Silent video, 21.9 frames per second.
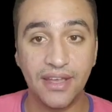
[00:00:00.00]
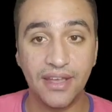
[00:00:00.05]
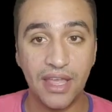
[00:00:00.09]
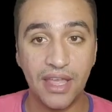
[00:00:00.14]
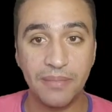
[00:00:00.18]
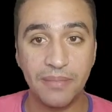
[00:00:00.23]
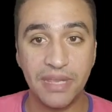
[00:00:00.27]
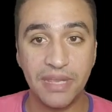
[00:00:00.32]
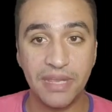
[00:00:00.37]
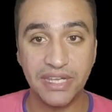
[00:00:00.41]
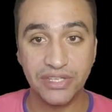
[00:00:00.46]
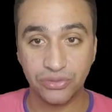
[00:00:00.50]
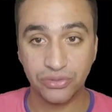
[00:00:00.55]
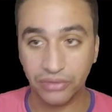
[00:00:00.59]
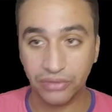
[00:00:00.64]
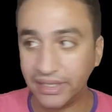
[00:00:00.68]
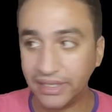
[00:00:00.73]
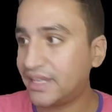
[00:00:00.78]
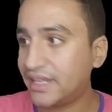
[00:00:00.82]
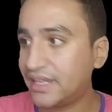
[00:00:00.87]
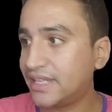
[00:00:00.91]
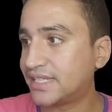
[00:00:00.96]
am
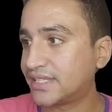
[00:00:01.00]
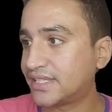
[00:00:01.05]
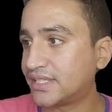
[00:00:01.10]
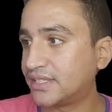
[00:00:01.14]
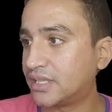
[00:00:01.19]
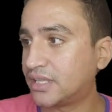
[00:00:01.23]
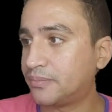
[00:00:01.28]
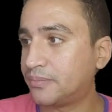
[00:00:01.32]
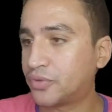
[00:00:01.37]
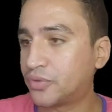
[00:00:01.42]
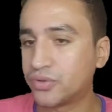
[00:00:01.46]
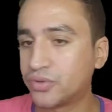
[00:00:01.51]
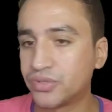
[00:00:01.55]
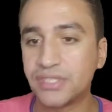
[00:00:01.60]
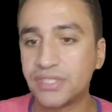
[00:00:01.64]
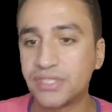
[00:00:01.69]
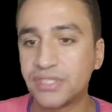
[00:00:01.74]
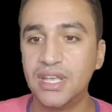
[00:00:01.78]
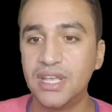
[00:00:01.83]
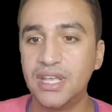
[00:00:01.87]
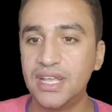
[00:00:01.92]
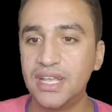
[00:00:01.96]
illustrating the setup
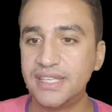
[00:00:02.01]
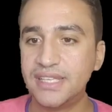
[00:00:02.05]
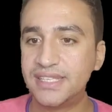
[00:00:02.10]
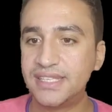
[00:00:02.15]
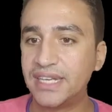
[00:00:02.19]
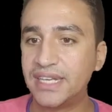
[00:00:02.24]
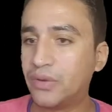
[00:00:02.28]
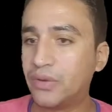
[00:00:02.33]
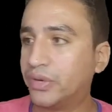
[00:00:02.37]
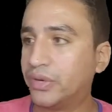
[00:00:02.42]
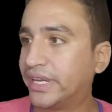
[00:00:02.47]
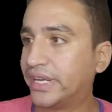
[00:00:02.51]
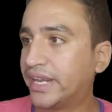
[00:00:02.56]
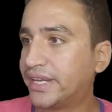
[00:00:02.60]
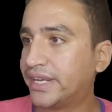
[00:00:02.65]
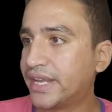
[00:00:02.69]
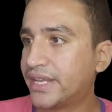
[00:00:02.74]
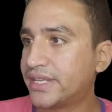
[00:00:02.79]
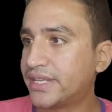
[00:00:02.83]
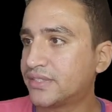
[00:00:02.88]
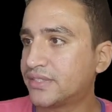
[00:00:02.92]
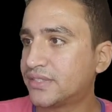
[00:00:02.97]
process. Then I will click
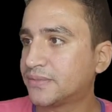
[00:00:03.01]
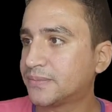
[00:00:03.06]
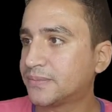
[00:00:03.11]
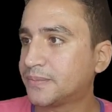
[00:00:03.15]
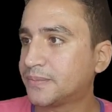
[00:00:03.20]
next.